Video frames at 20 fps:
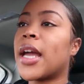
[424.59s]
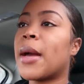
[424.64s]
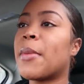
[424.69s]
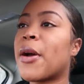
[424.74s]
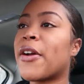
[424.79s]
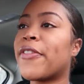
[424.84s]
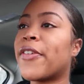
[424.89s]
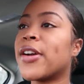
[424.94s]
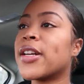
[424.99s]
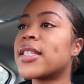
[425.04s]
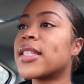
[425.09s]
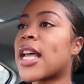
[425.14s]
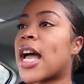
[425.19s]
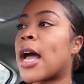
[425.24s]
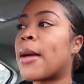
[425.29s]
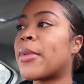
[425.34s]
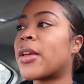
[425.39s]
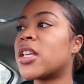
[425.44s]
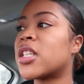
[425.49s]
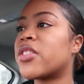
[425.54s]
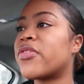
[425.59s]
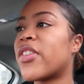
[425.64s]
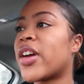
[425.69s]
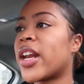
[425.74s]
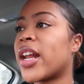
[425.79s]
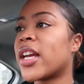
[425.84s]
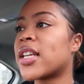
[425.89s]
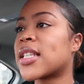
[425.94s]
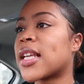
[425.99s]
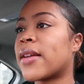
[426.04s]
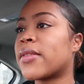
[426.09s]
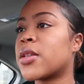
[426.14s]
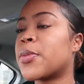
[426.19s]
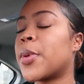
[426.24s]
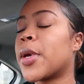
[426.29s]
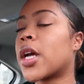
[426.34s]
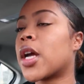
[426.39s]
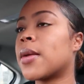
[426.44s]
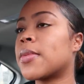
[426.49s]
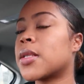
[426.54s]
yeah my first stop is FedEx I have to
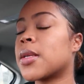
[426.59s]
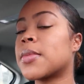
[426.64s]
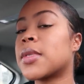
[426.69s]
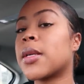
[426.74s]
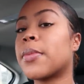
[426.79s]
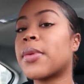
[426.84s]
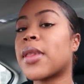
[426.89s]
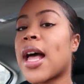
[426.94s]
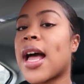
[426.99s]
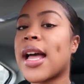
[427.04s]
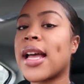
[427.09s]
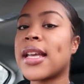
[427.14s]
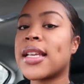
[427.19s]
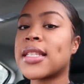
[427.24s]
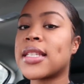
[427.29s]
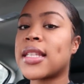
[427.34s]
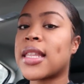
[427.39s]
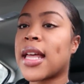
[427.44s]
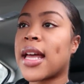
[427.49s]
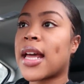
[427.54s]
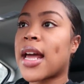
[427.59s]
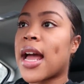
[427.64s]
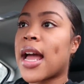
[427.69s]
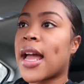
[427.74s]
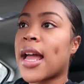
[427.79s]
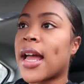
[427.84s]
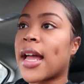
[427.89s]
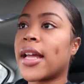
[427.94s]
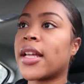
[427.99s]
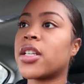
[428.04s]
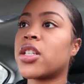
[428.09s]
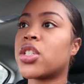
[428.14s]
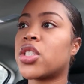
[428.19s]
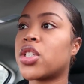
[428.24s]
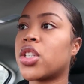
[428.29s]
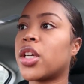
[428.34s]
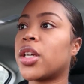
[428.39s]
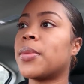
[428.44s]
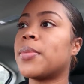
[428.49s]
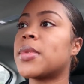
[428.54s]
pick up some supplies that I had
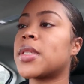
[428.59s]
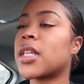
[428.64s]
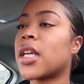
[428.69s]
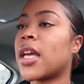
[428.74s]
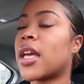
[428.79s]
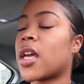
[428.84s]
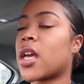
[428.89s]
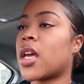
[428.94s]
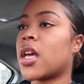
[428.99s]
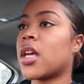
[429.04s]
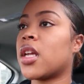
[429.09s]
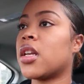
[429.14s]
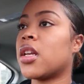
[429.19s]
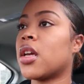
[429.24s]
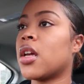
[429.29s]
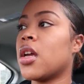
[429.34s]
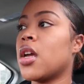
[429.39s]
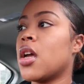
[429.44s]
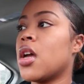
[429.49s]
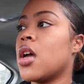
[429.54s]
shipped and